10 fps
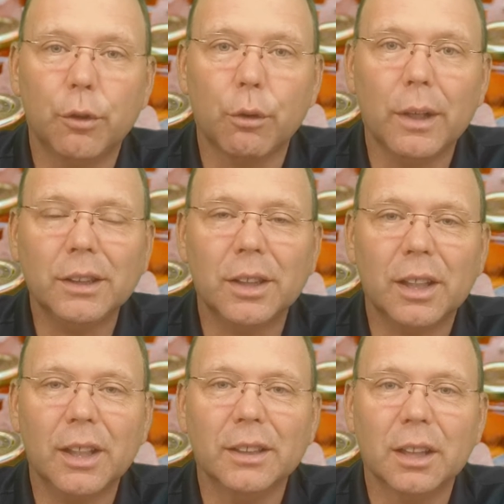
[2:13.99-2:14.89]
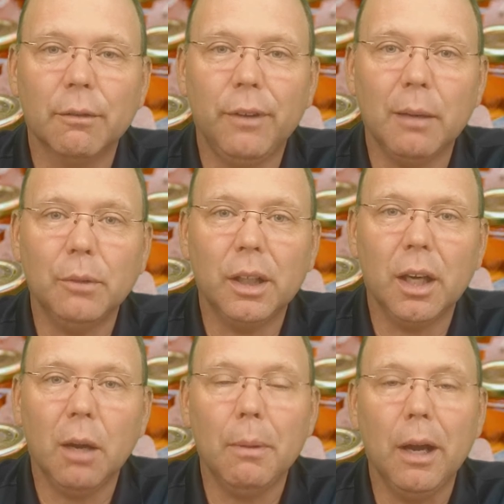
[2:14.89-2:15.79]
for the rest of the kids in the family
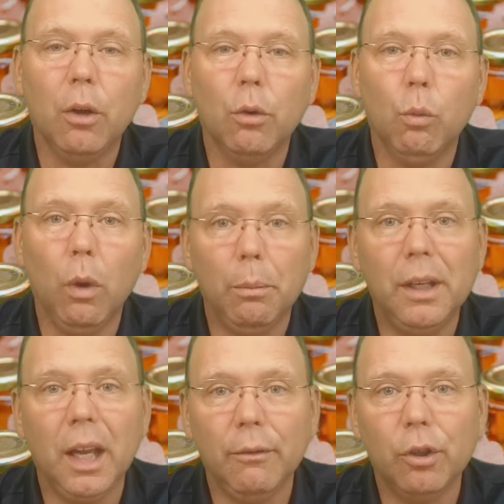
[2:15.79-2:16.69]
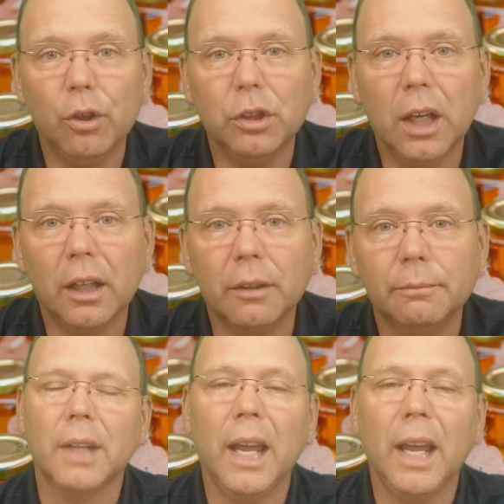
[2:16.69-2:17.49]
about what behavior you like.